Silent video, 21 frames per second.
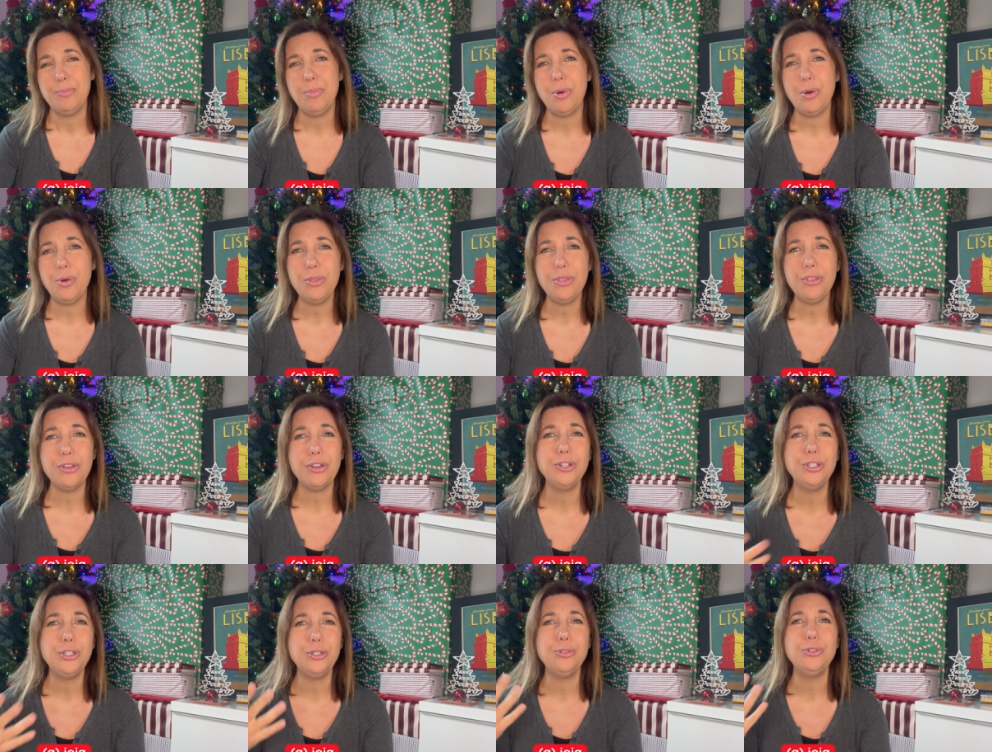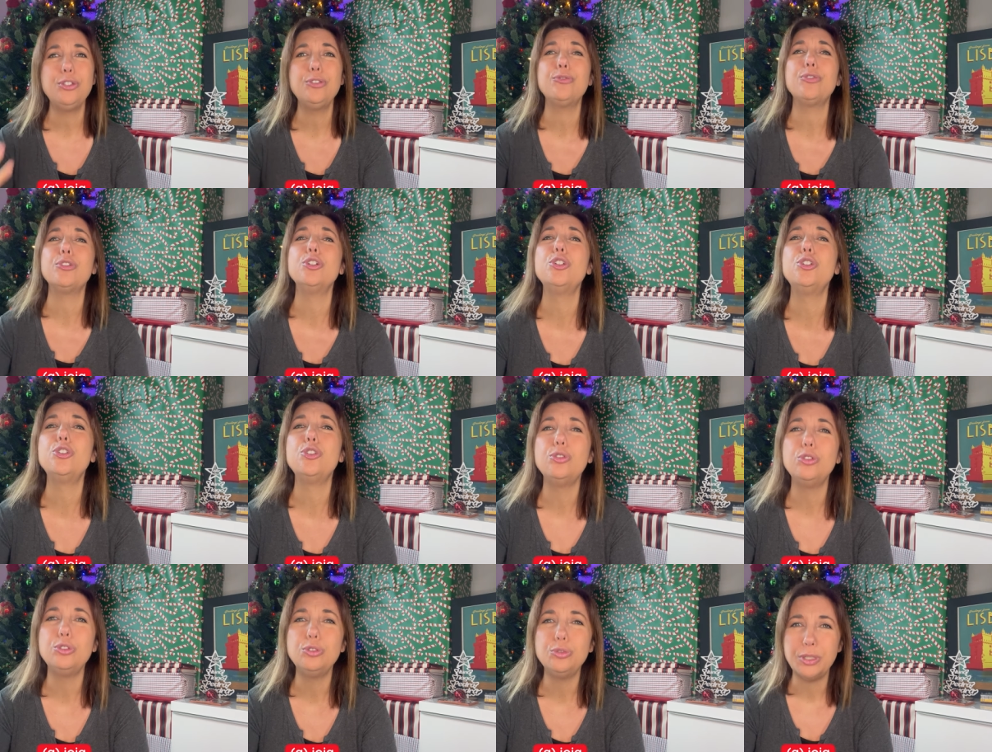Both are used for
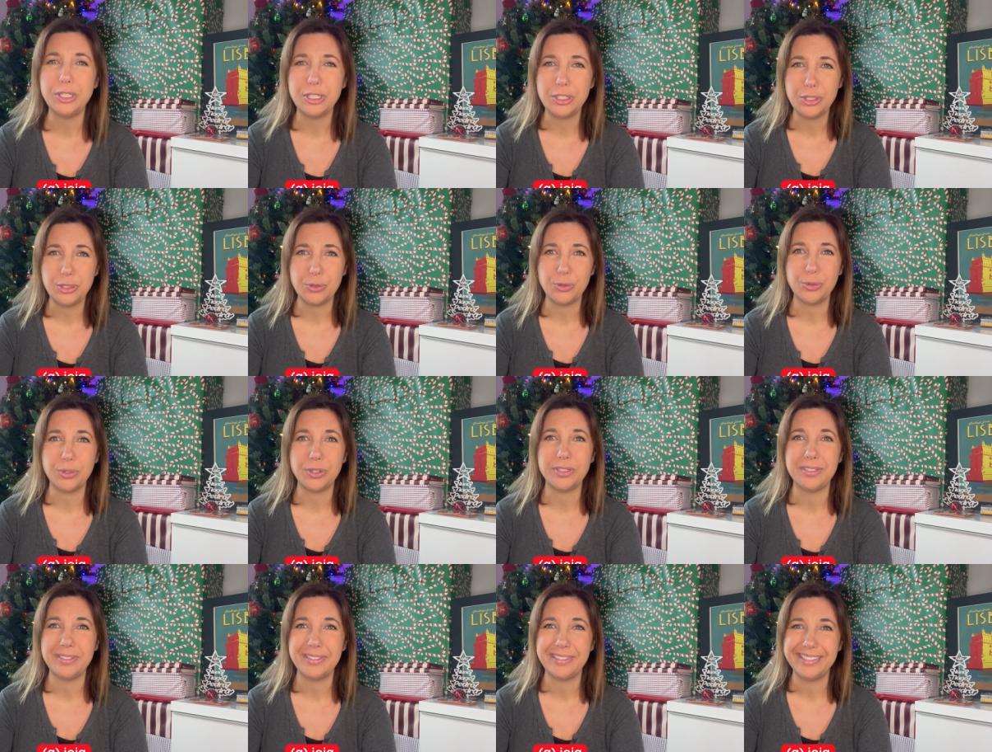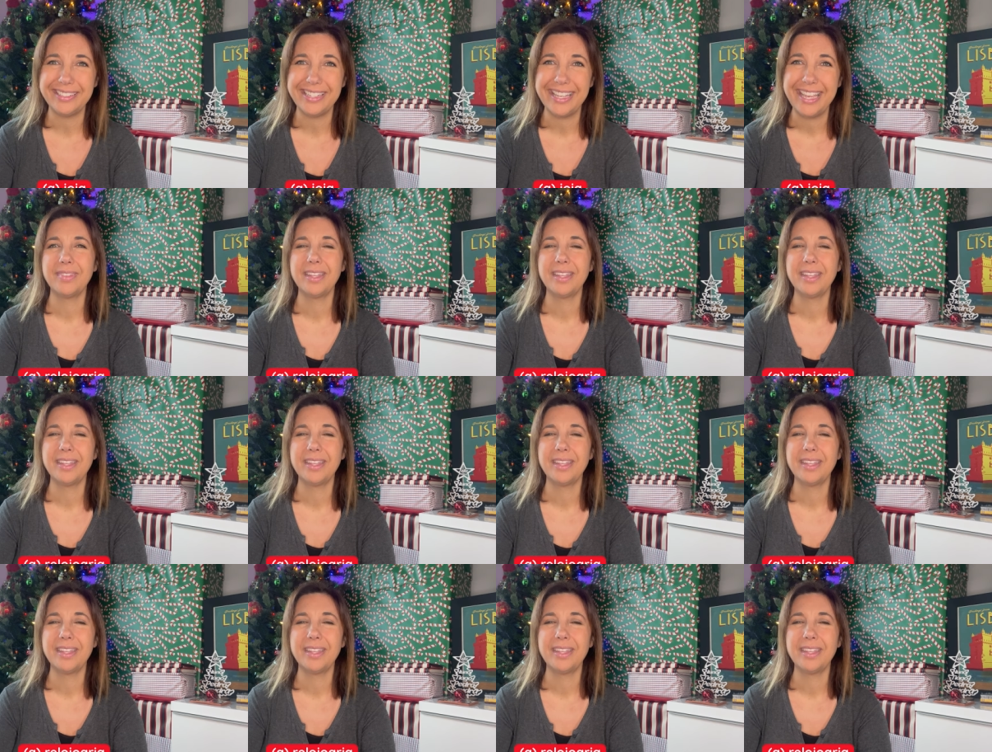jewelry stores.